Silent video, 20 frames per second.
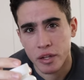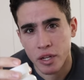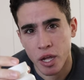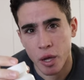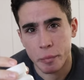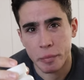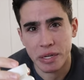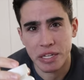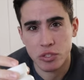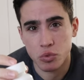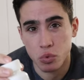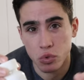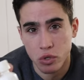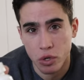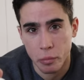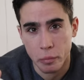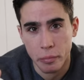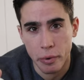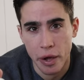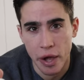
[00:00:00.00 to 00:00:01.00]
companies will
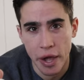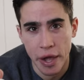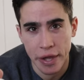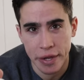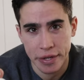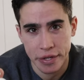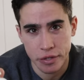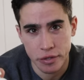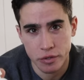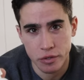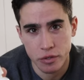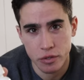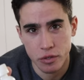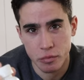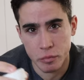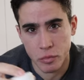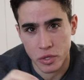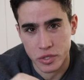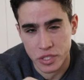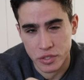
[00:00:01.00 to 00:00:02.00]
combine
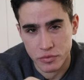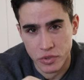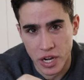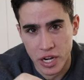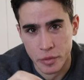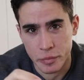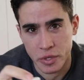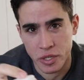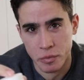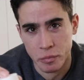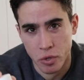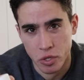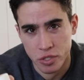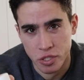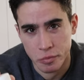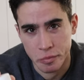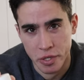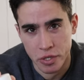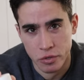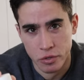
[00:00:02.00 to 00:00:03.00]
multivitamin and
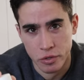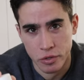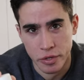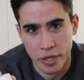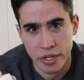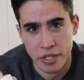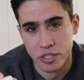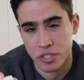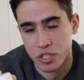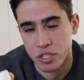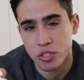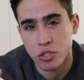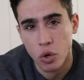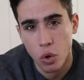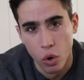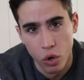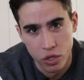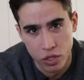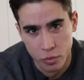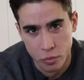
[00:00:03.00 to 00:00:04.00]
multi-mineral, and it's just
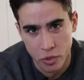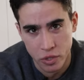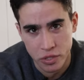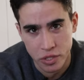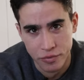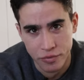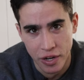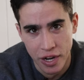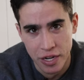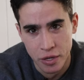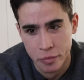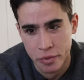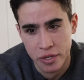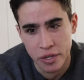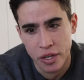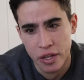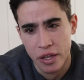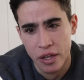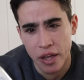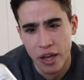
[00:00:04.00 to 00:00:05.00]
called a
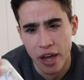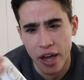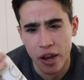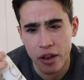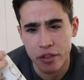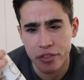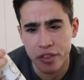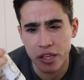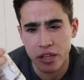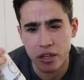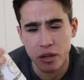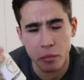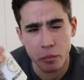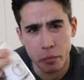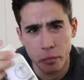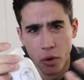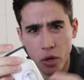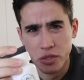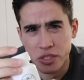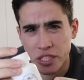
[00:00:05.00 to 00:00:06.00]
multivitamin. I don't think
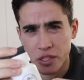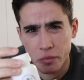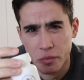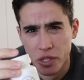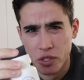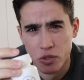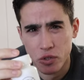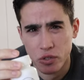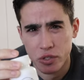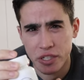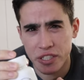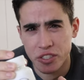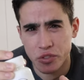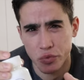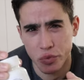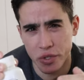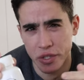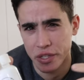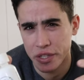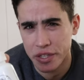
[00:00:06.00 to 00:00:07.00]
multi-mineral is
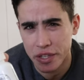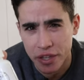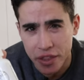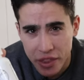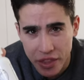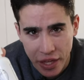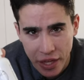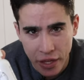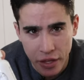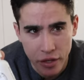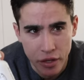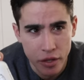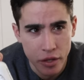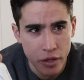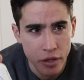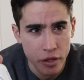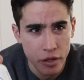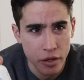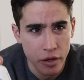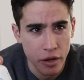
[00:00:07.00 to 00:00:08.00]
really a thing.
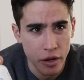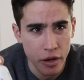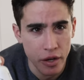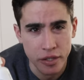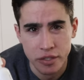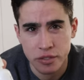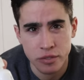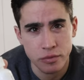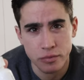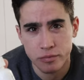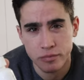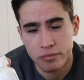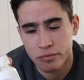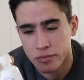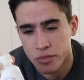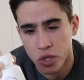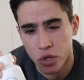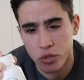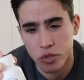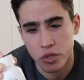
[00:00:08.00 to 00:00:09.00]
Uh, it's
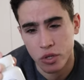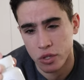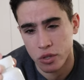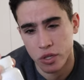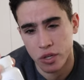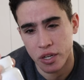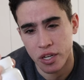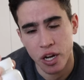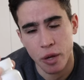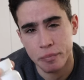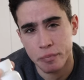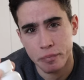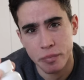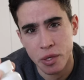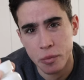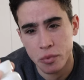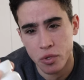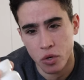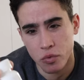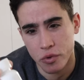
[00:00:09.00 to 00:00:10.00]
you know you could look it up.
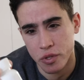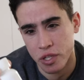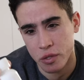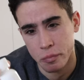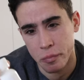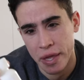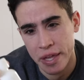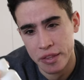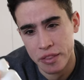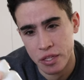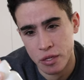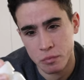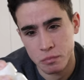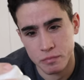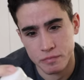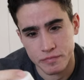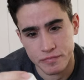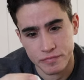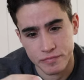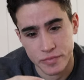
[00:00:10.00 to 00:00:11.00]
People don't really make
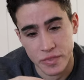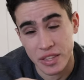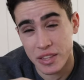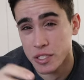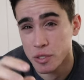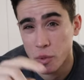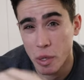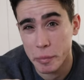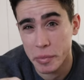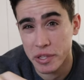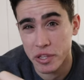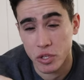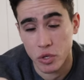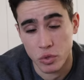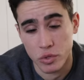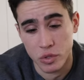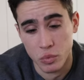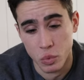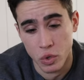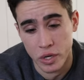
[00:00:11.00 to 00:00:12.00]
them. This might be the
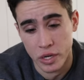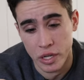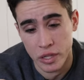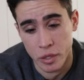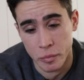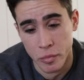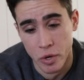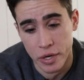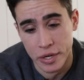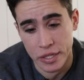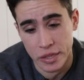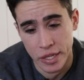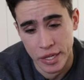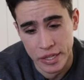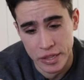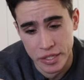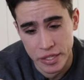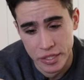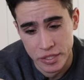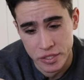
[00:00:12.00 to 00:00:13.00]
only one on the market
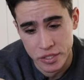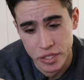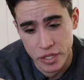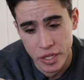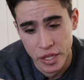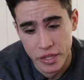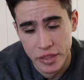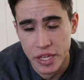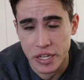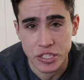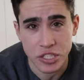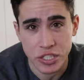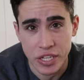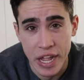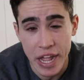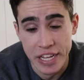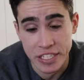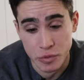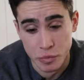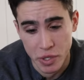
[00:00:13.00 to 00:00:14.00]
like this that just
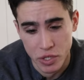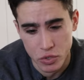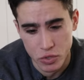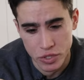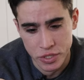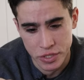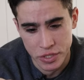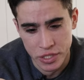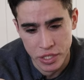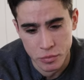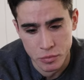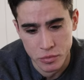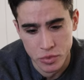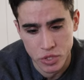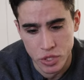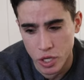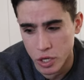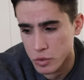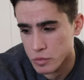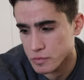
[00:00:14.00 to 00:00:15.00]
has minerals in them.
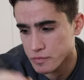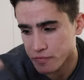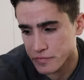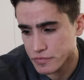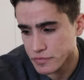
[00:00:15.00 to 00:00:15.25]
So